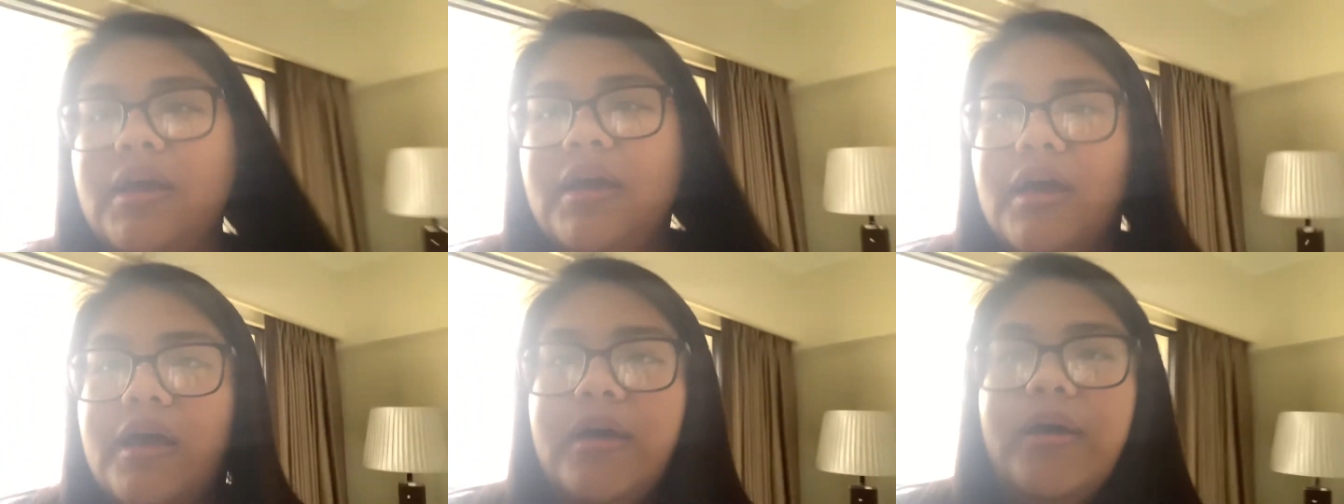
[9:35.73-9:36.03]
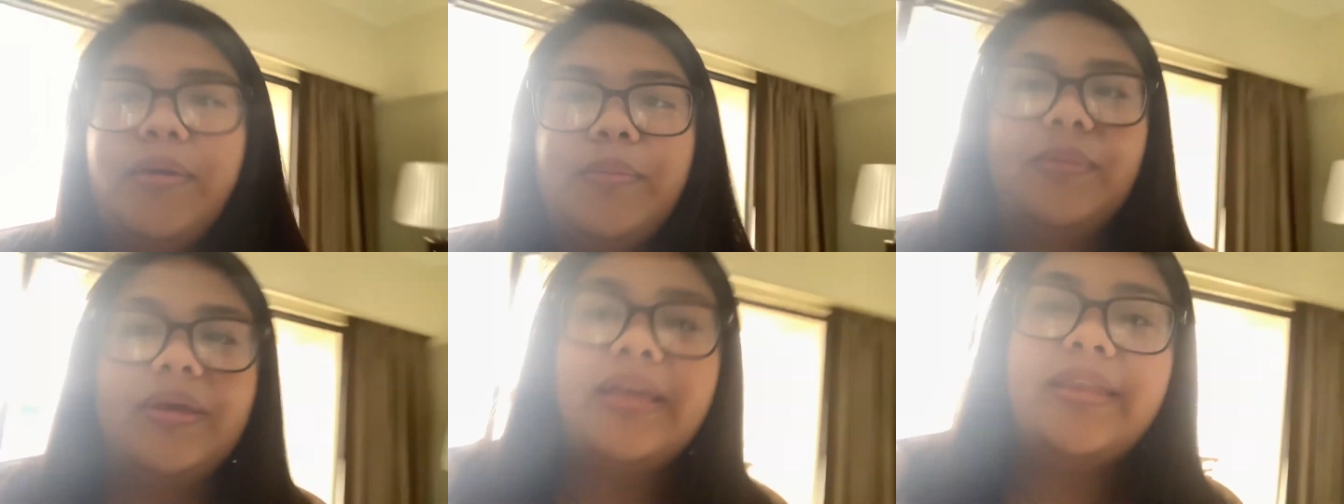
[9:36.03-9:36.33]

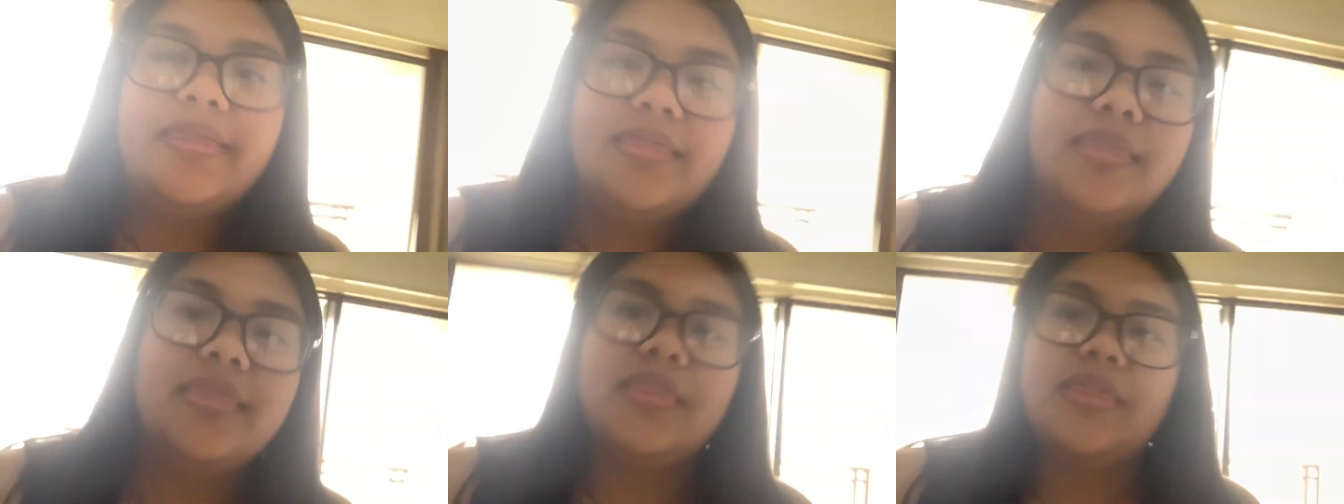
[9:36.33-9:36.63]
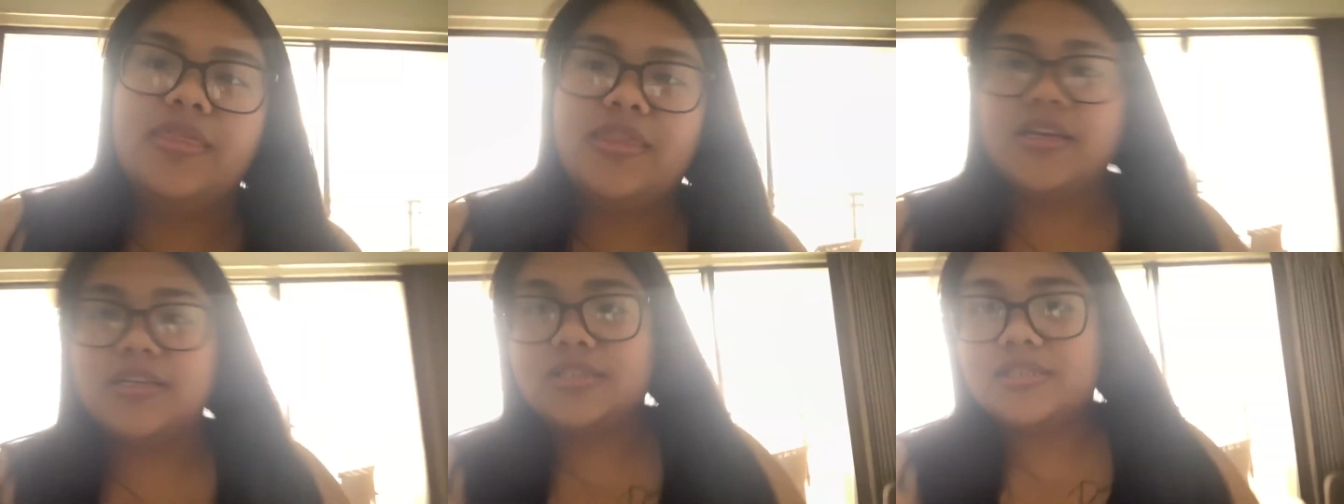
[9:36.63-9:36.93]
um, in
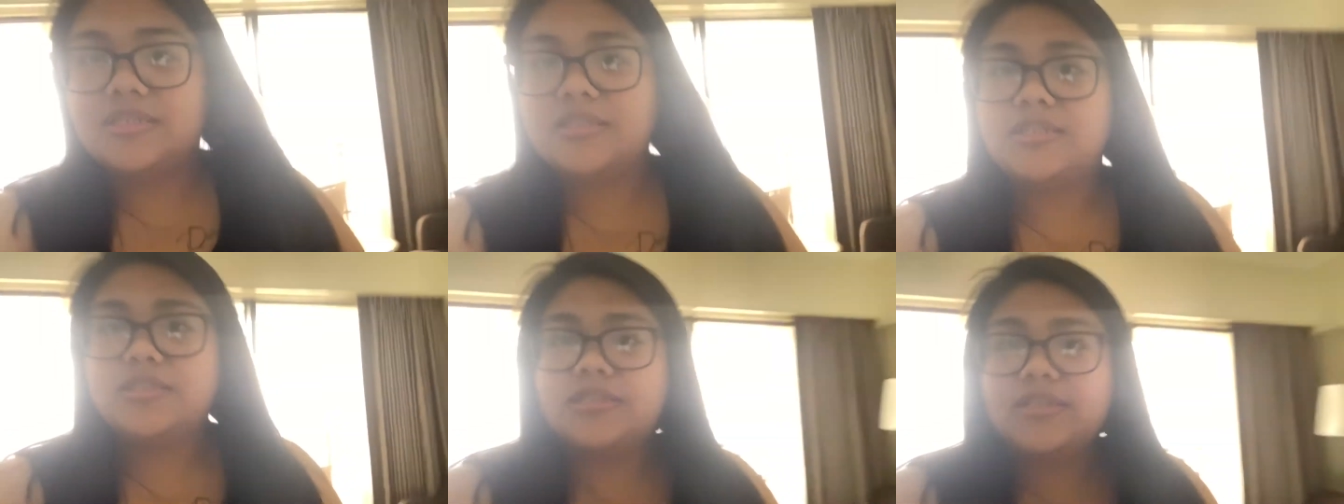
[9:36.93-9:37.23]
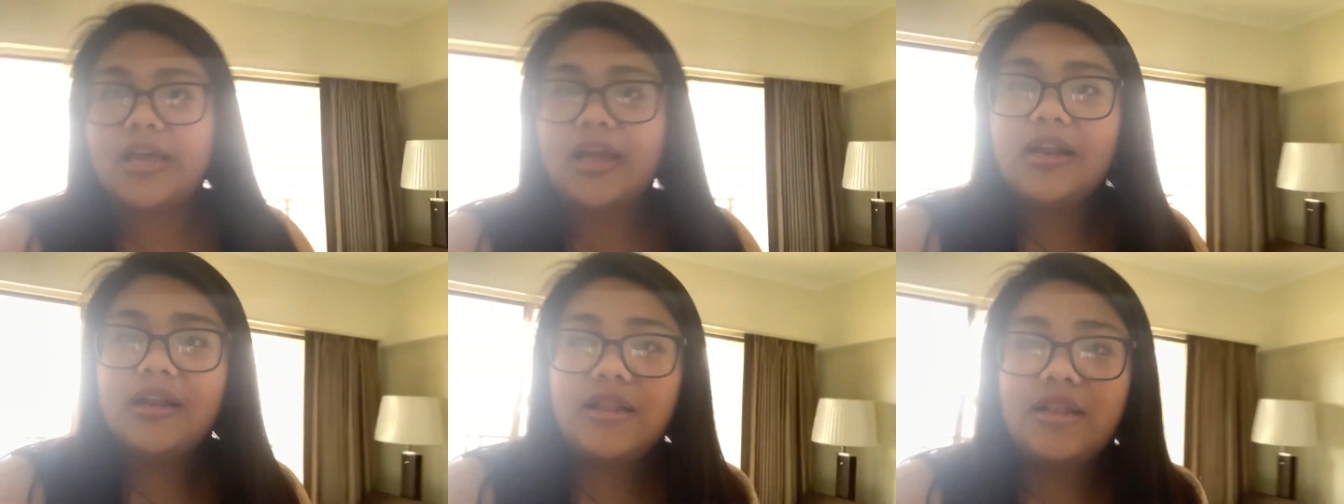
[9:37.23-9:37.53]
the
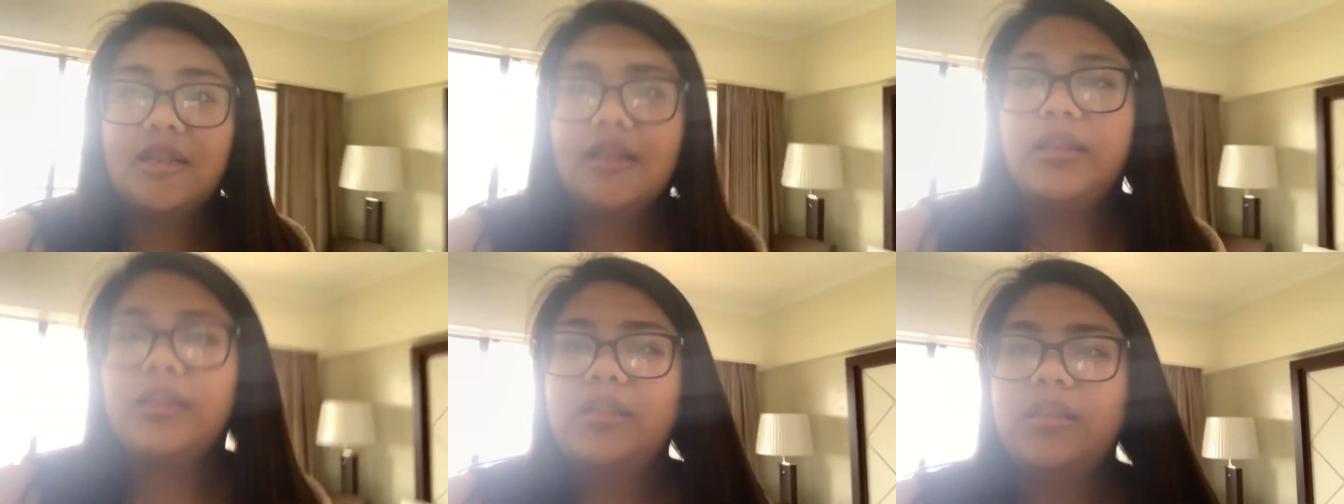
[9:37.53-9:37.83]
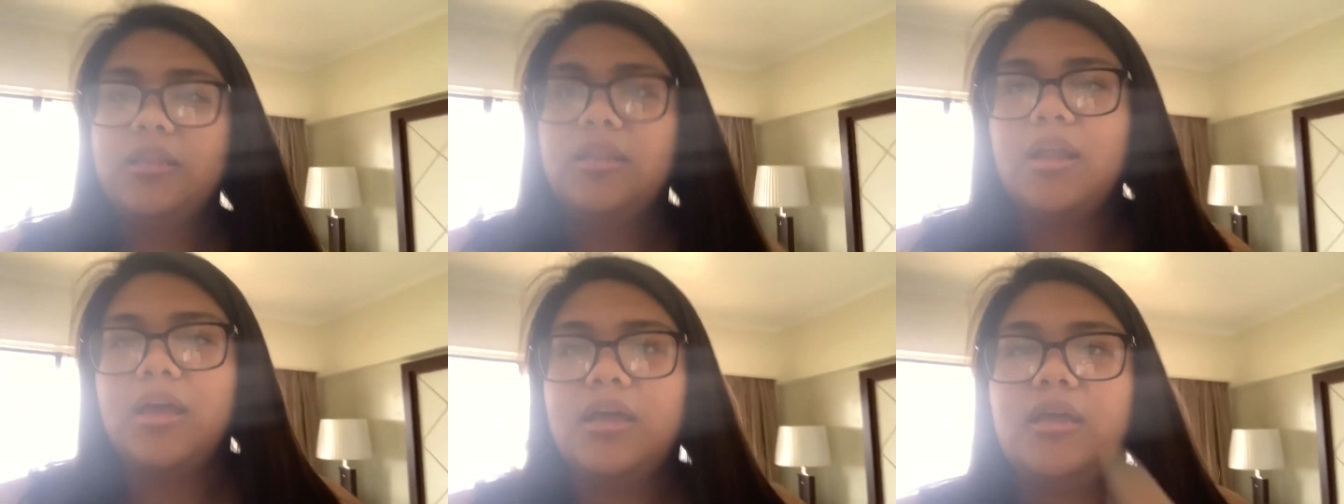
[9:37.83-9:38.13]

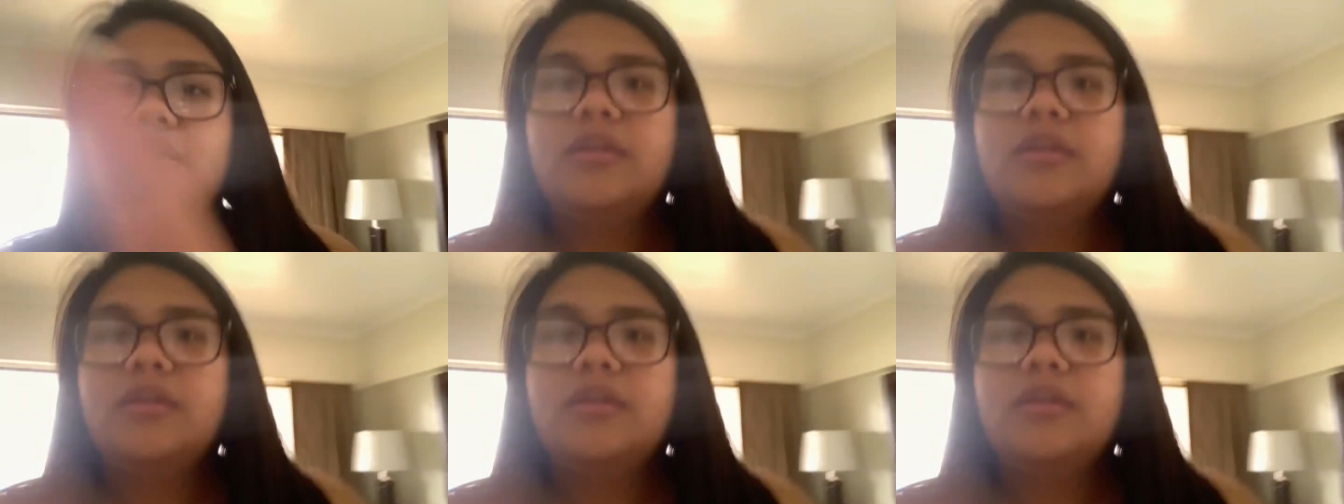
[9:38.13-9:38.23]
sunlight